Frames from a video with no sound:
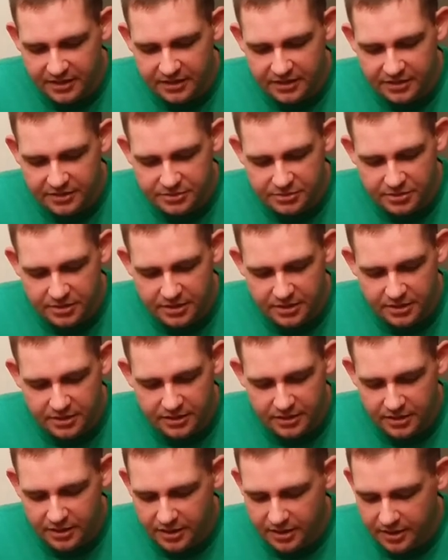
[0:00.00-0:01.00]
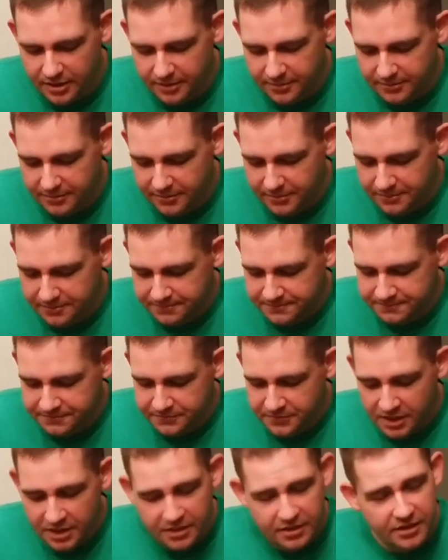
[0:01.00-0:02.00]
This one
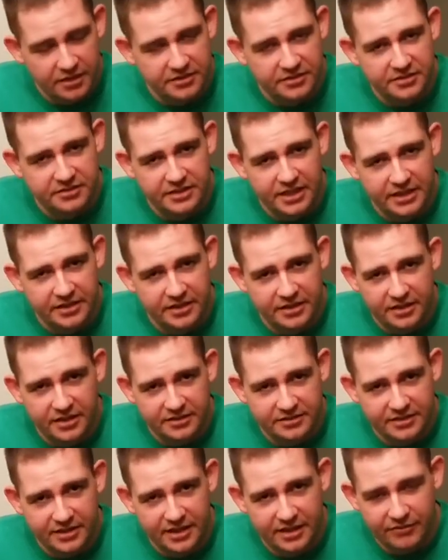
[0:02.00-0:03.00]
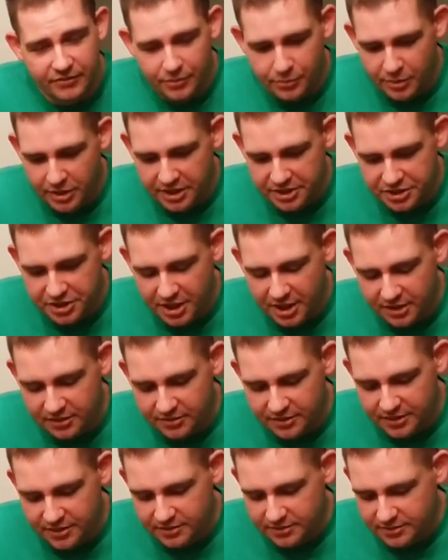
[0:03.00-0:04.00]
is a set that doesn't have the white
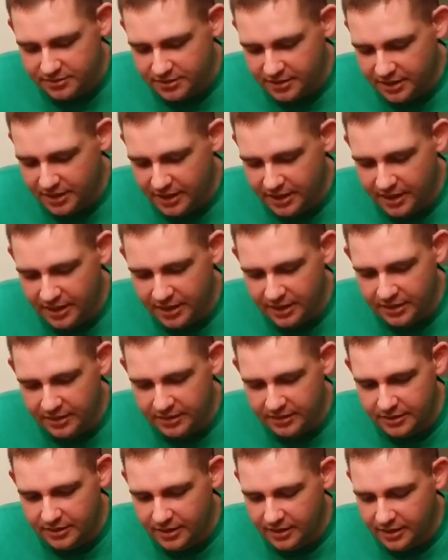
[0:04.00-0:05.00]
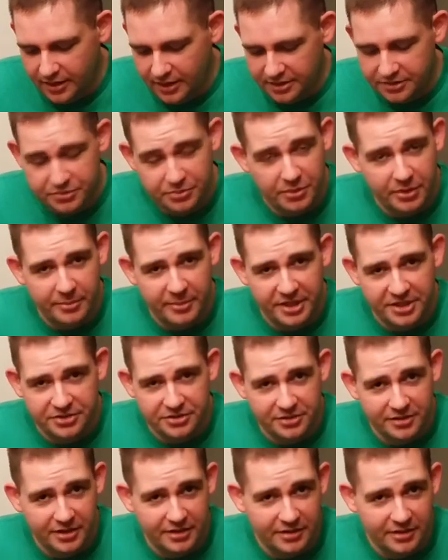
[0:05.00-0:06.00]
chocolate, and I just want to make sure
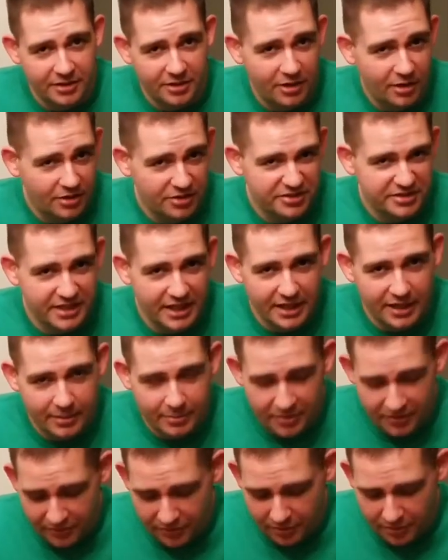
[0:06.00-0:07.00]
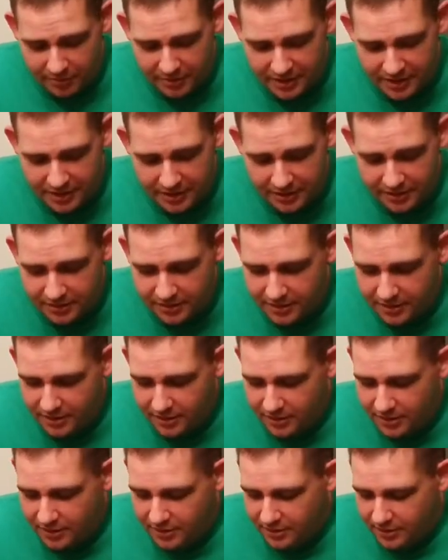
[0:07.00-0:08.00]
that they're all set up before we
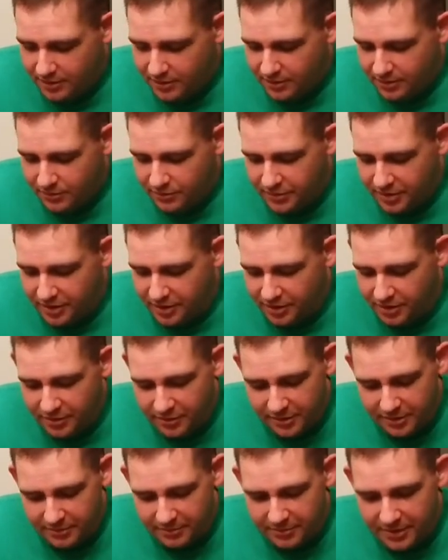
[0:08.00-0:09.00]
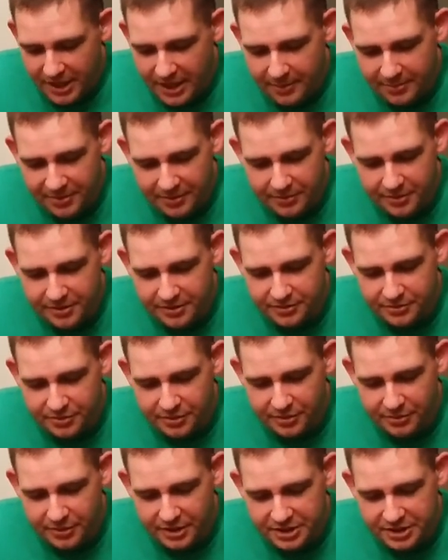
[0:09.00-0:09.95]
go and pop the ones with the white